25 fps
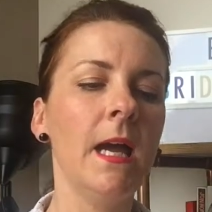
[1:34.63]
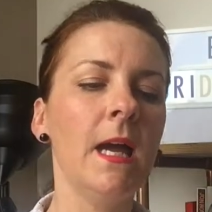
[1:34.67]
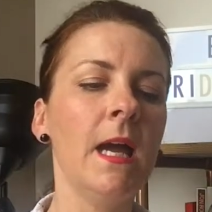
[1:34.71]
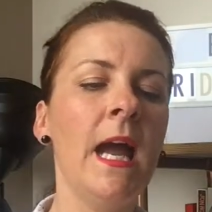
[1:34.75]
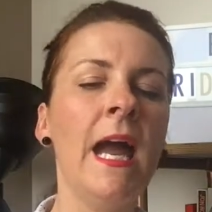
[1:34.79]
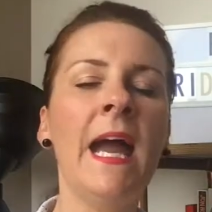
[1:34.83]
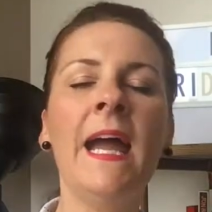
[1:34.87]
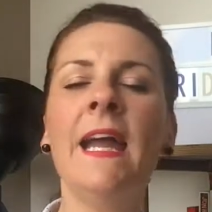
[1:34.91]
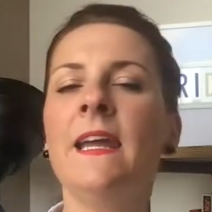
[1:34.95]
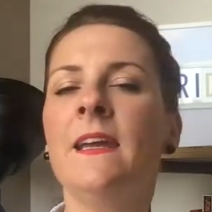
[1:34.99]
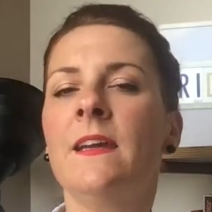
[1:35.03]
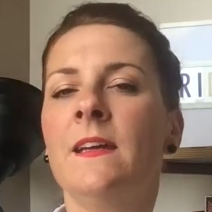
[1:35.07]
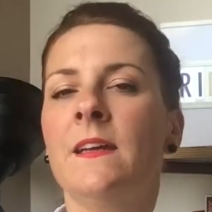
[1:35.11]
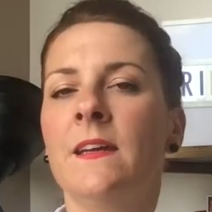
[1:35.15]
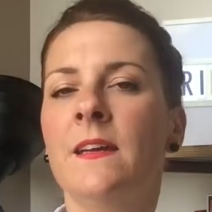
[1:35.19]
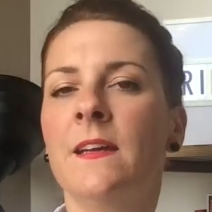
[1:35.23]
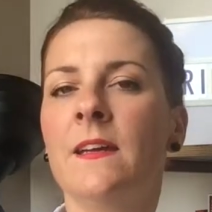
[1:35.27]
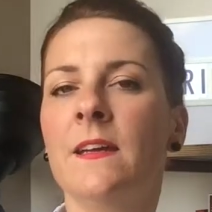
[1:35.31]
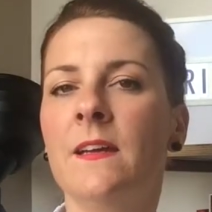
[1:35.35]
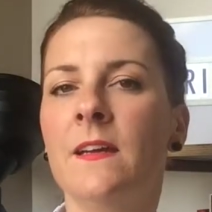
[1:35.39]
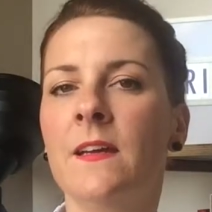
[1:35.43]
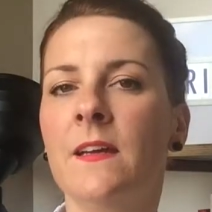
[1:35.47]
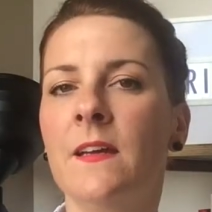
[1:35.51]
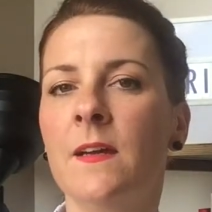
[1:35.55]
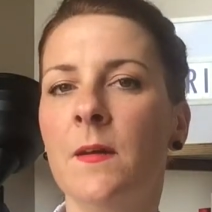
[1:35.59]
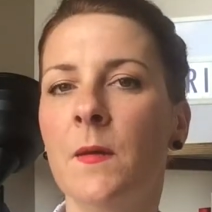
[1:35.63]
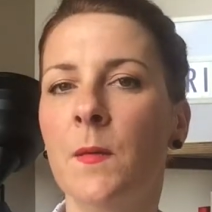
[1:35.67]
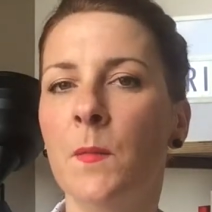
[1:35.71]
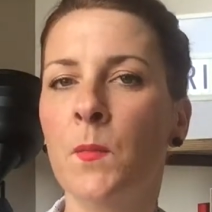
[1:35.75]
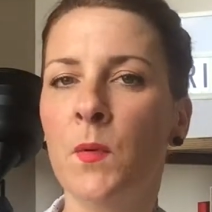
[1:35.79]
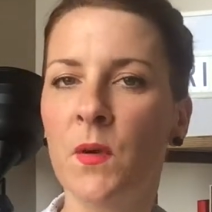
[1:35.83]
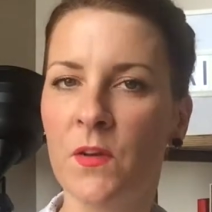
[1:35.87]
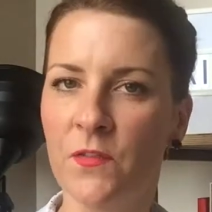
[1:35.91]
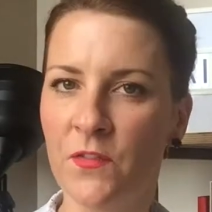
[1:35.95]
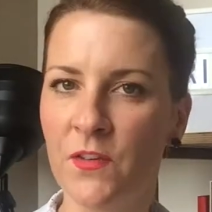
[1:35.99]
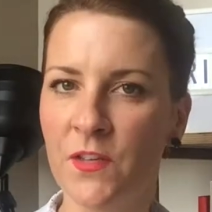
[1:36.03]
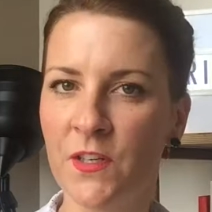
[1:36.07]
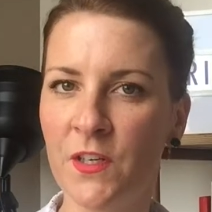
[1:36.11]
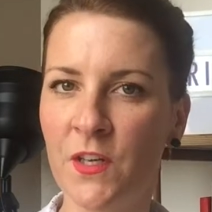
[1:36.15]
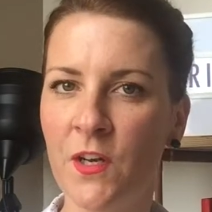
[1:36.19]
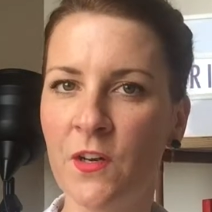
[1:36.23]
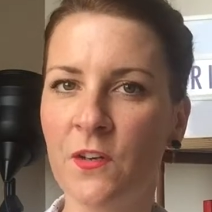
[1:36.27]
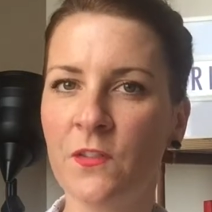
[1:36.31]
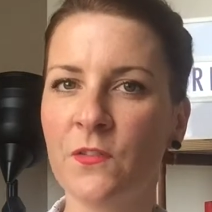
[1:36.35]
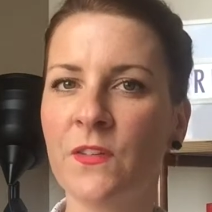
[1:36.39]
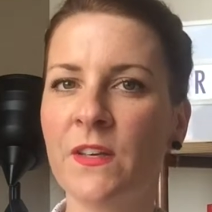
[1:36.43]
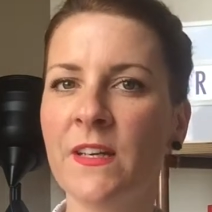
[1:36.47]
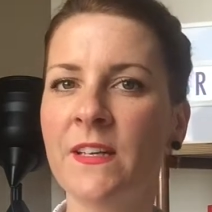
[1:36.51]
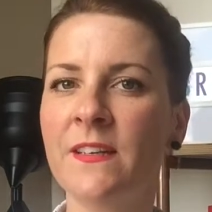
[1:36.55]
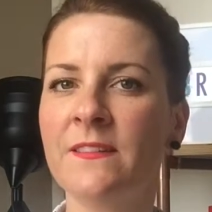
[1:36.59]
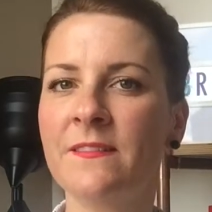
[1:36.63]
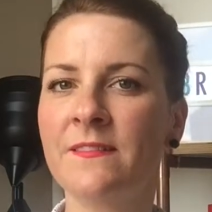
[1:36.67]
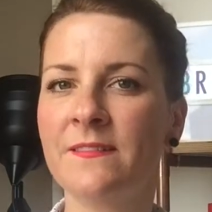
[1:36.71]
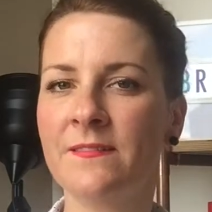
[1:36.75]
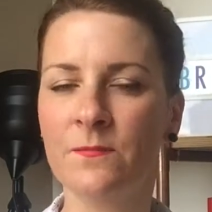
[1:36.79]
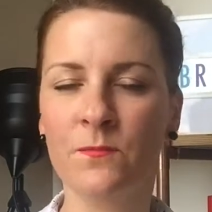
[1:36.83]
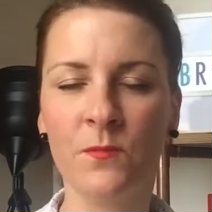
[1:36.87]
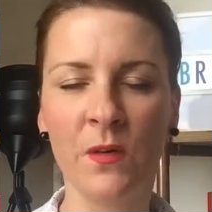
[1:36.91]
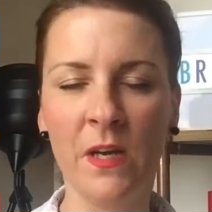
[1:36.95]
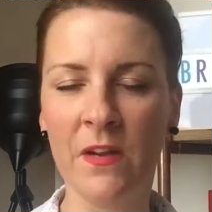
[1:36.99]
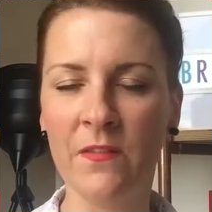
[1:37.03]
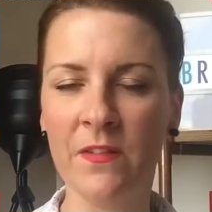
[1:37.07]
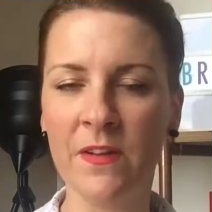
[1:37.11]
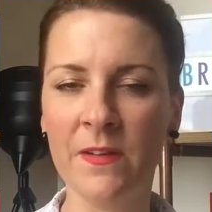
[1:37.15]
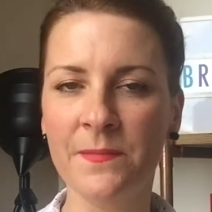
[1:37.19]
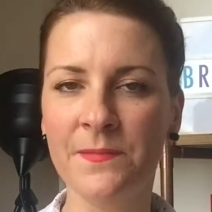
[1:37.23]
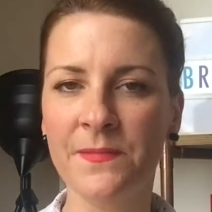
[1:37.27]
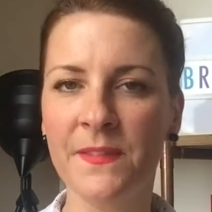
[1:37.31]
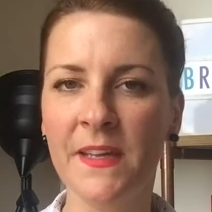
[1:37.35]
Hey, boyfriend, girlfriend, whatever,